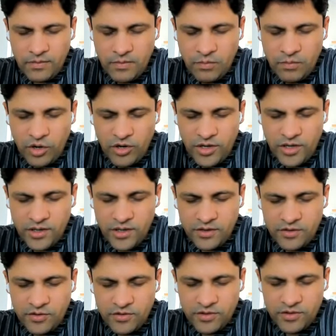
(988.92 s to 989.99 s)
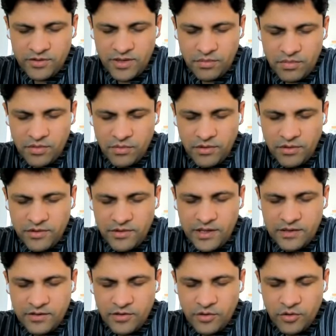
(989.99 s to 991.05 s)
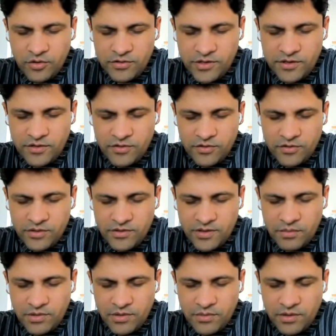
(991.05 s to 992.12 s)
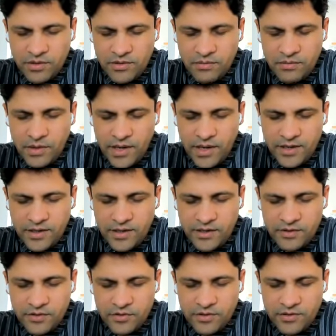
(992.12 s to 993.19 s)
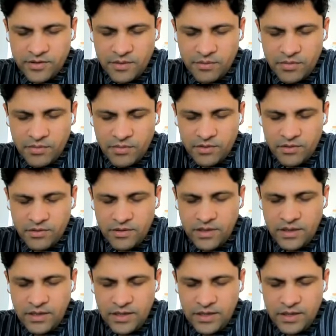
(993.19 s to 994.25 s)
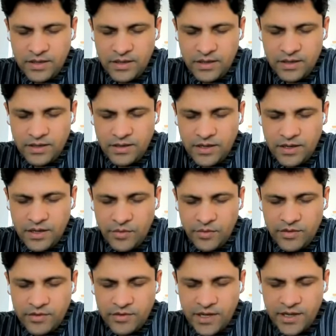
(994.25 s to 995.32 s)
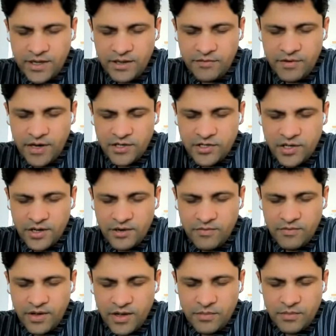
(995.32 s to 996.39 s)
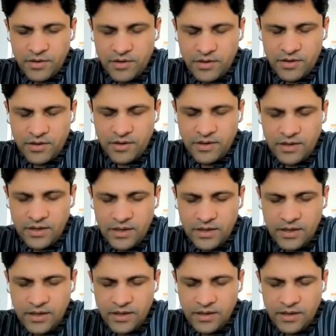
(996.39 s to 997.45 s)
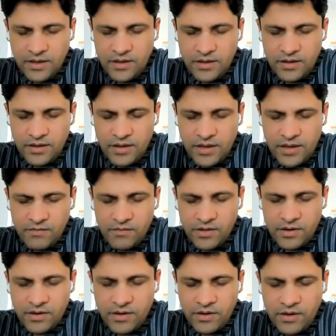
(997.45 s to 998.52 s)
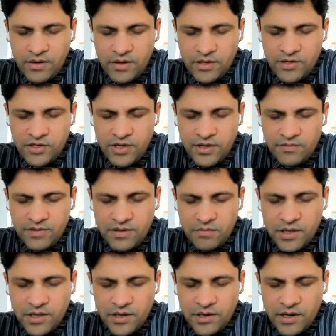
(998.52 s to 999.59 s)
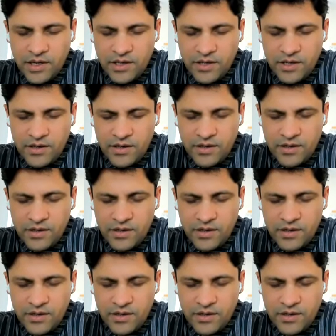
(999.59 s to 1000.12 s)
body that's so susceptible, sense doors that are so susceptible, mind that's so susceptible, how in this highly fragile environment can one achieve something like